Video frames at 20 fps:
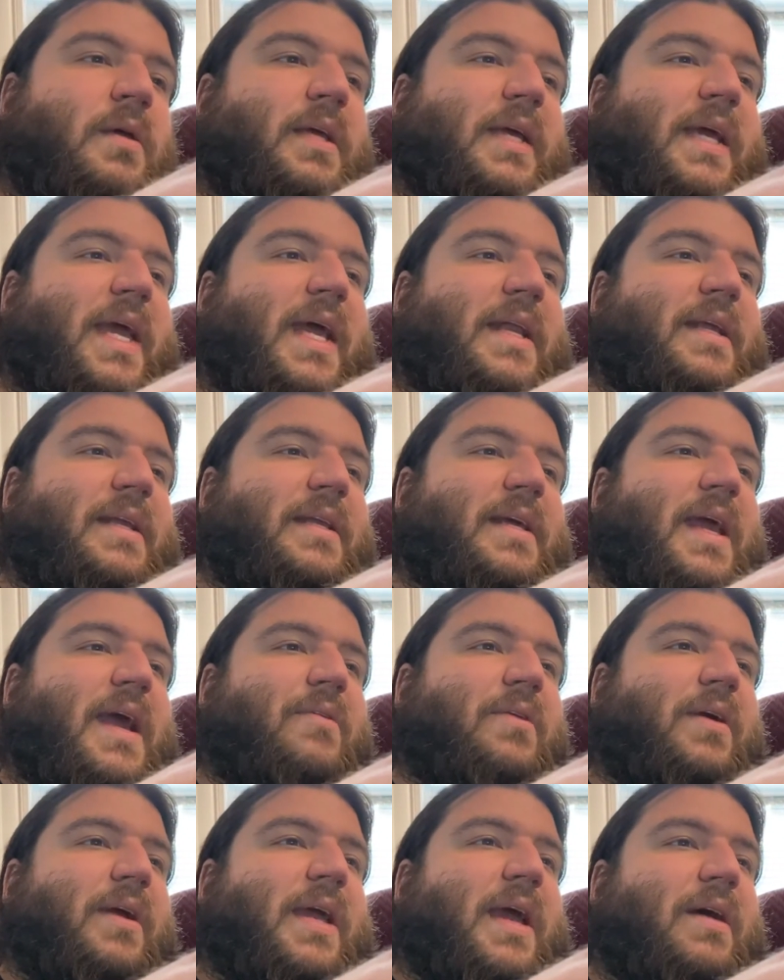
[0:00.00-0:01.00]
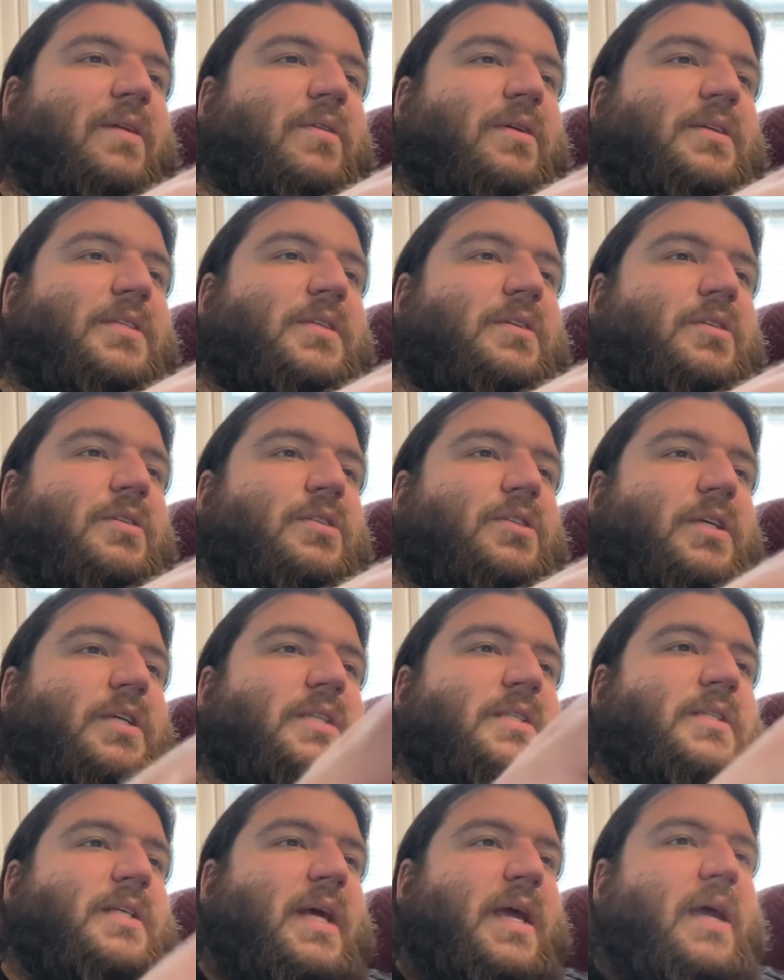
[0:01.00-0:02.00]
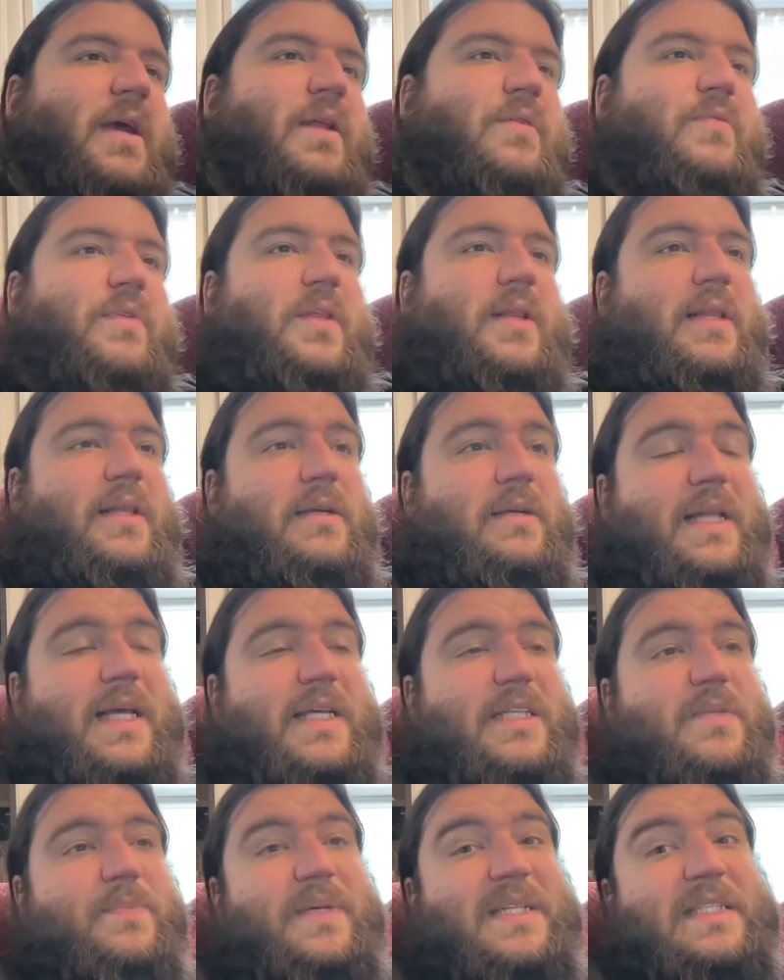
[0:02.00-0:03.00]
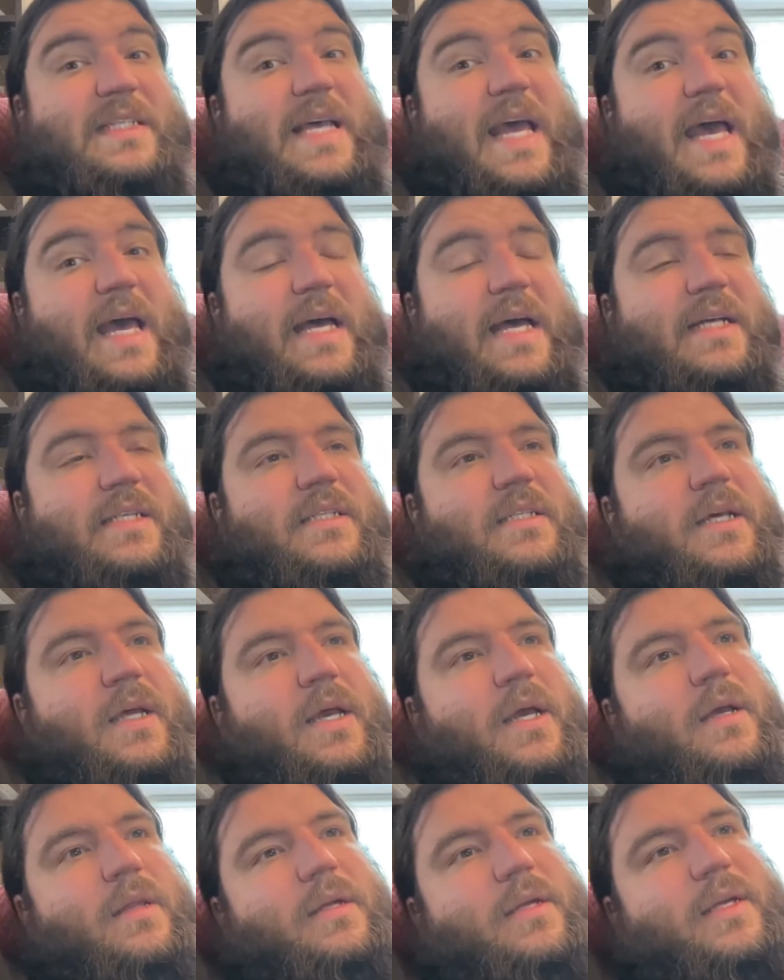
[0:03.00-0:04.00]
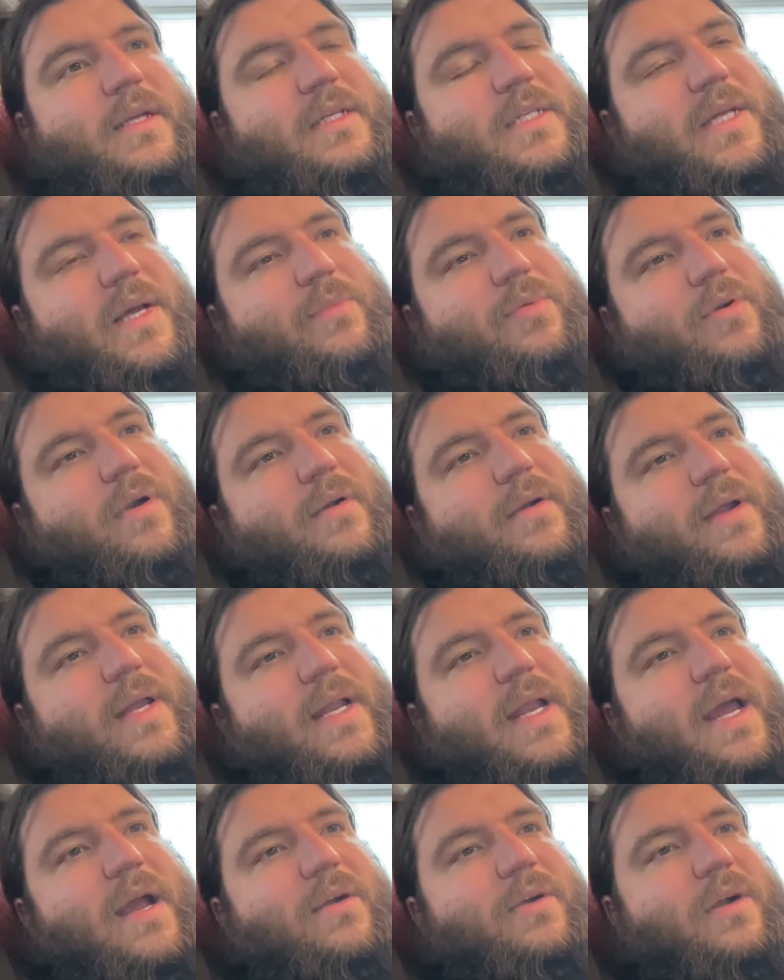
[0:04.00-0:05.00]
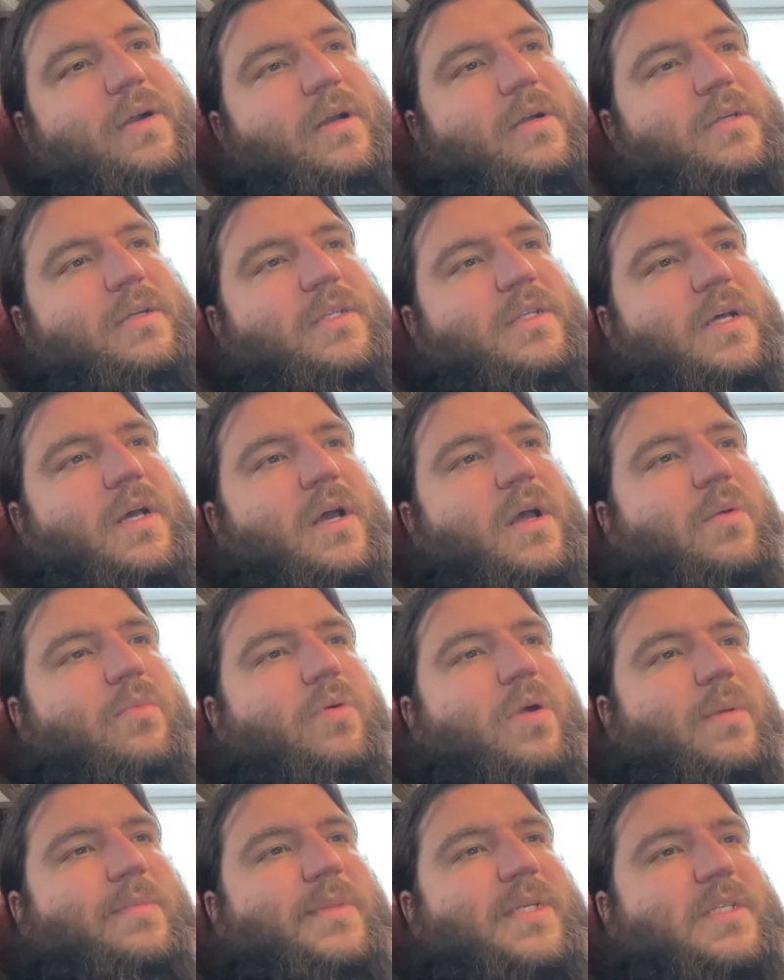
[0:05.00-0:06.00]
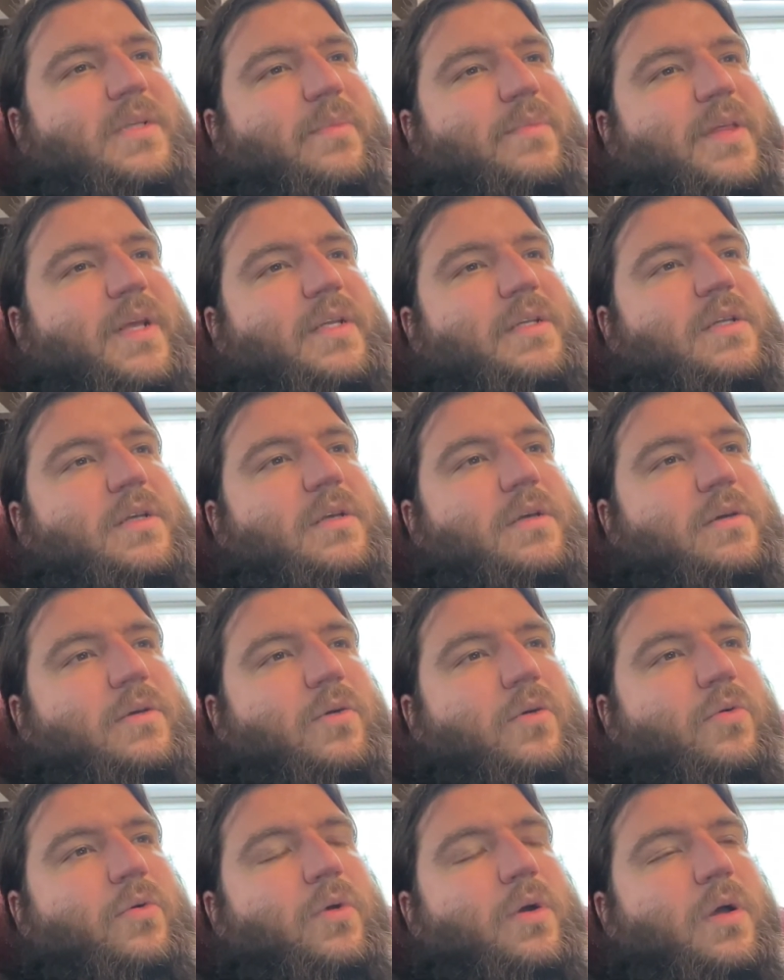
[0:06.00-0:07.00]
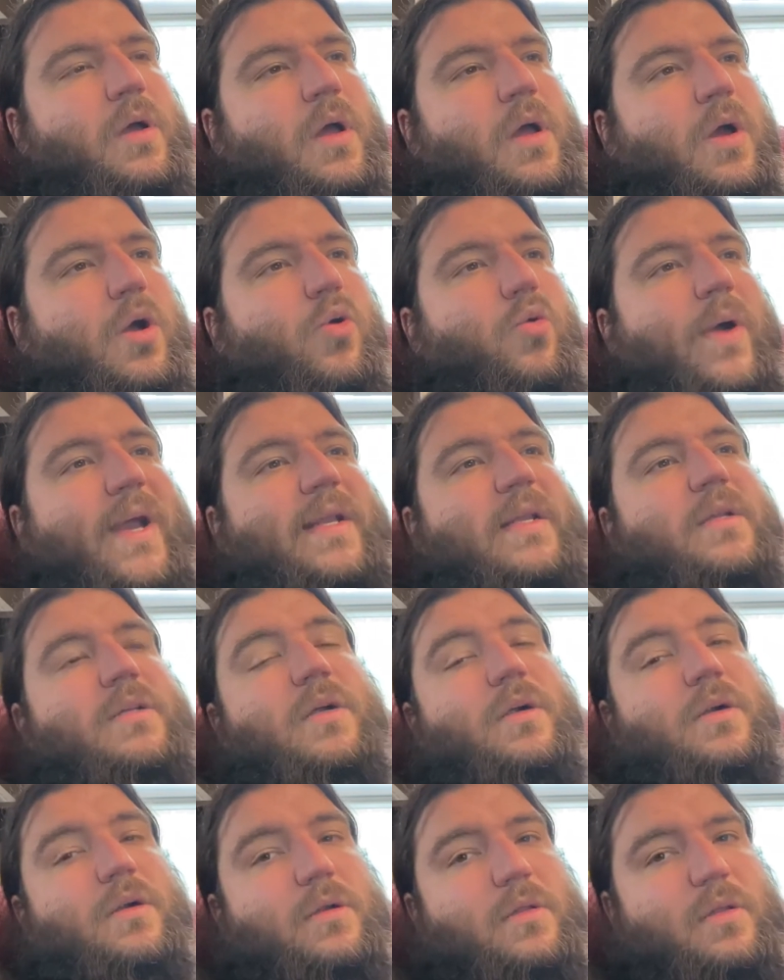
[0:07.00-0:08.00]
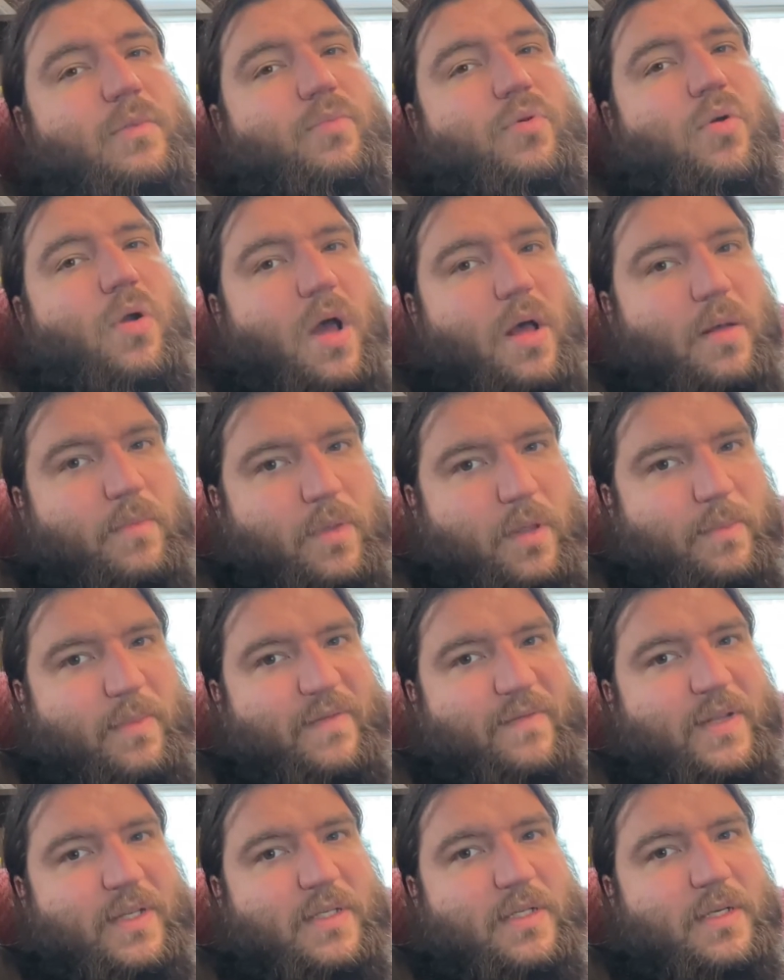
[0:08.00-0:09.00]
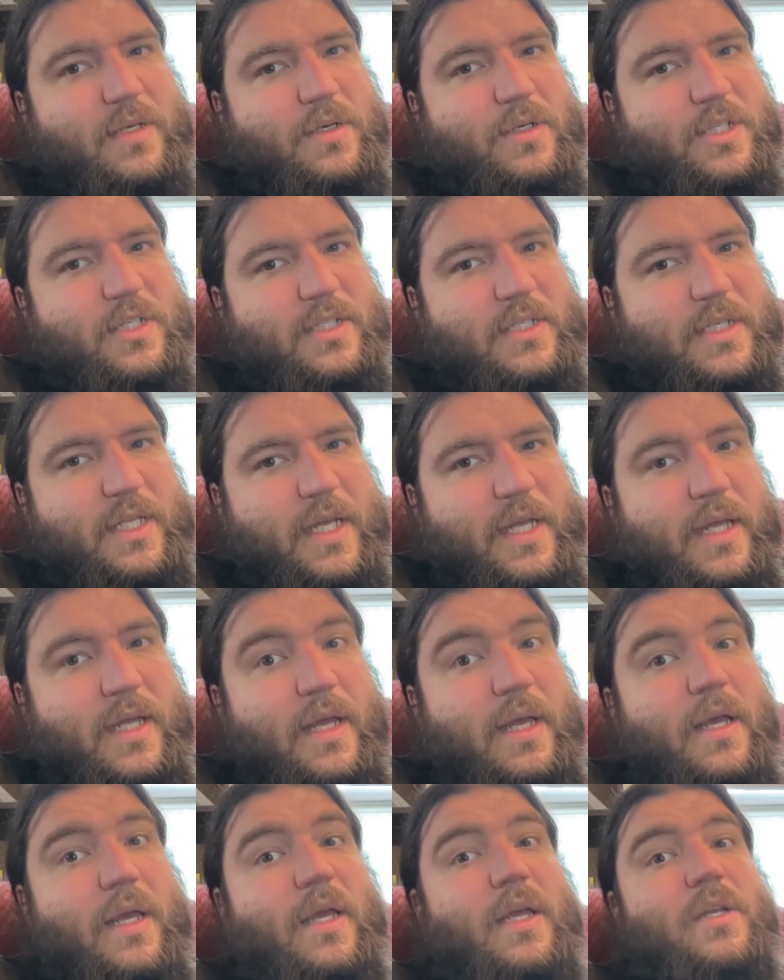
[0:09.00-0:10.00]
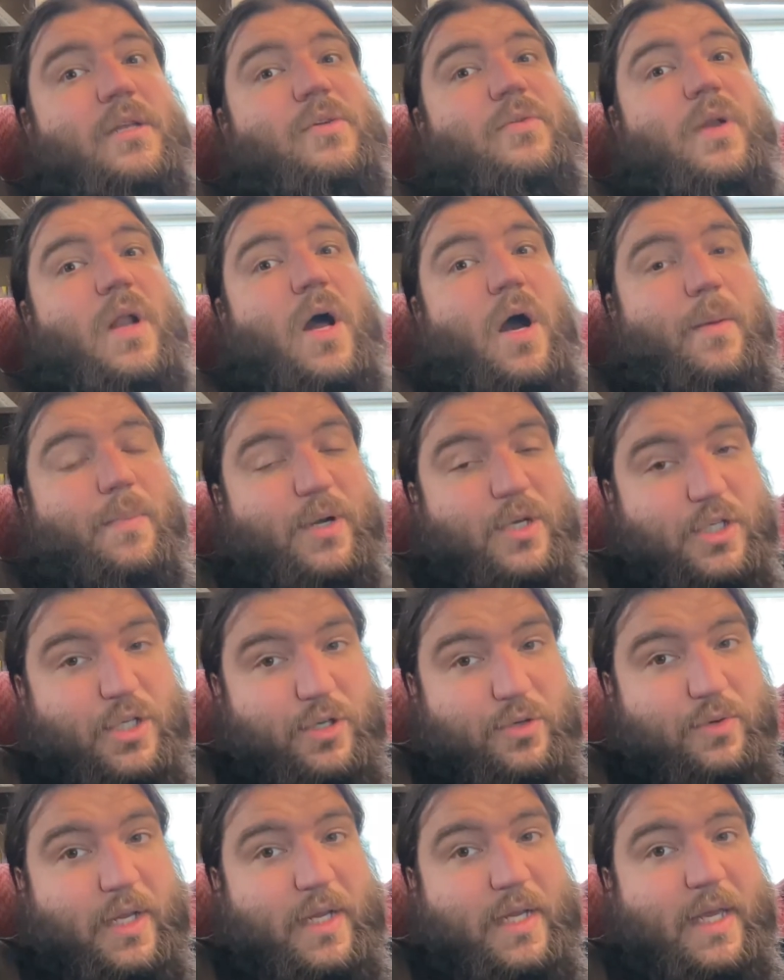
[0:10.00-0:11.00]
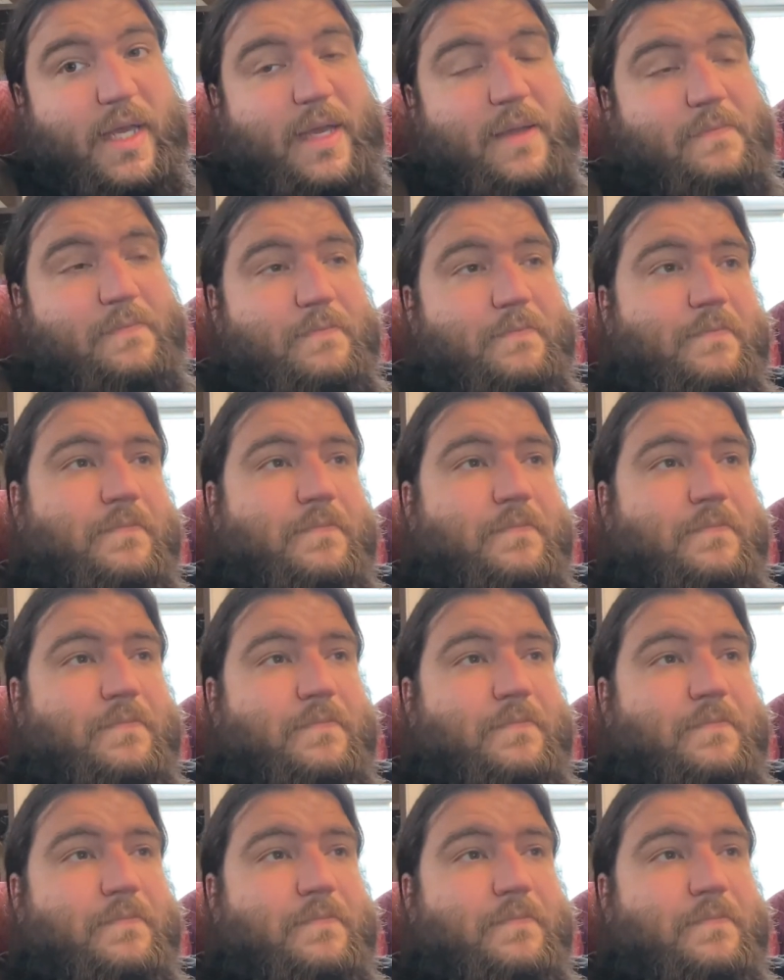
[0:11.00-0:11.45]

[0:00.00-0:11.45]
The Kennedy-era counterinsurgents, and with a little less pizzazz, their contemporary inheritors, promised something new, a way to turn the problem of insurgency into an opportunity.